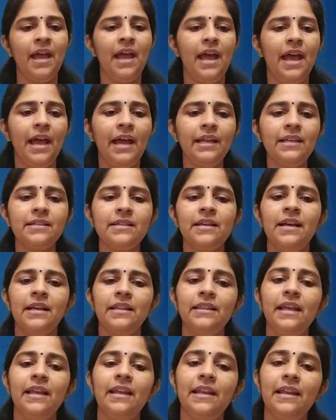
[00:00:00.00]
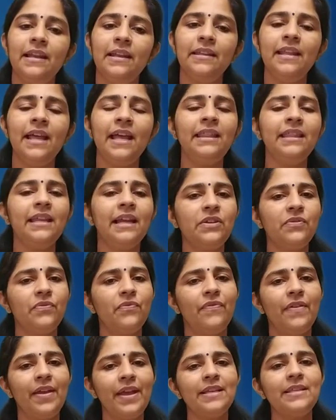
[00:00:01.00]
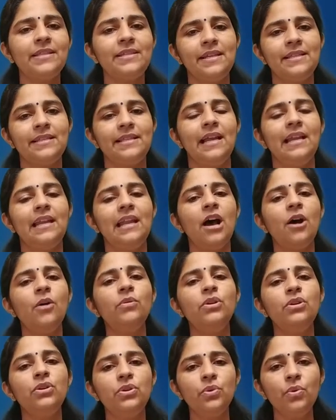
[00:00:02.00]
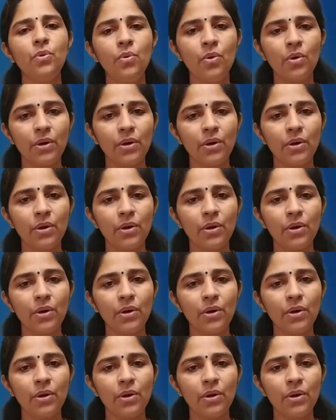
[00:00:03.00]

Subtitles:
and then that waste is allowed to